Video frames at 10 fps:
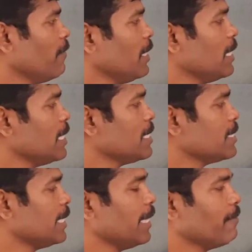V
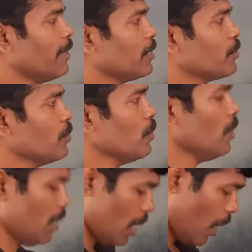is equal
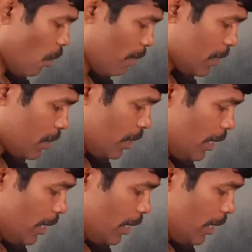to how much?